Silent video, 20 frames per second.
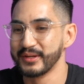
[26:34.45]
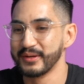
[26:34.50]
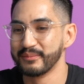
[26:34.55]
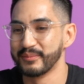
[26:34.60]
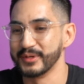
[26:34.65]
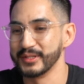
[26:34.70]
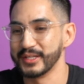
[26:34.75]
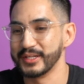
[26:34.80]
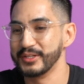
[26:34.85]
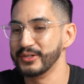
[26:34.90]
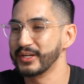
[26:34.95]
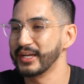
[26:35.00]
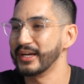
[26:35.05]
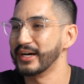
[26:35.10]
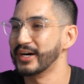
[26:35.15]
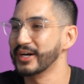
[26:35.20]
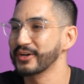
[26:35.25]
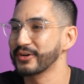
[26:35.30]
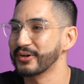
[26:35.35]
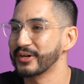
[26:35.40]
but then you get
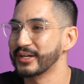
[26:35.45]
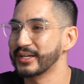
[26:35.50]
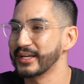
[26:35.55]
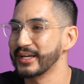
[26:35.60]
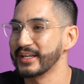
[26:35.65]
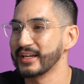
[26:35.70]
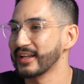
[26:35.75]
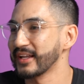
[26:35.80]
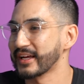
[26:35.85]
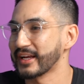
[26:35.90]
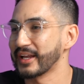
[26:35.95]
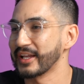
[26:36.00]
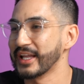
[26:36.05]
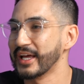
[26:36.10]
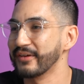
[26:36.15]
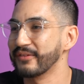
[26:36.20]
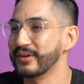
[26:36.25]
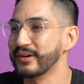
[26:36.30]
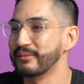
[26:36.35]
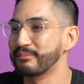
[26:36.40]
hungry again at like
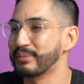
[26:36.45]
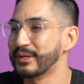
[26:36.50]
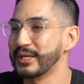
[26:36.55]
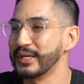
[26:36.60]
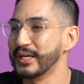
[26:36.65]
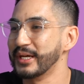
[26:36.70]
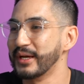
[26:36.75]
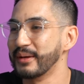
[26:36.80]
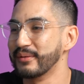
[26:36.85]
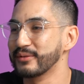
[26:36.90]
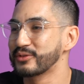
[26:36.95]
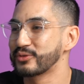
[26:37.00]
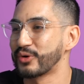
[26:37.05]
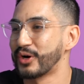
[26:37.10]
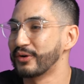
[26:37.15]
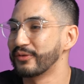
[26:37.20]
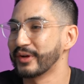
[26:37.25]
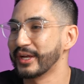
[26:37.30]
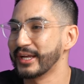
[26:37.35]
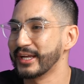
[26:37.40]
eleven P M
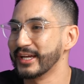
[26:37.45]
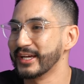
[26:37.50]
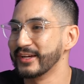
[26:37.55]
twelve A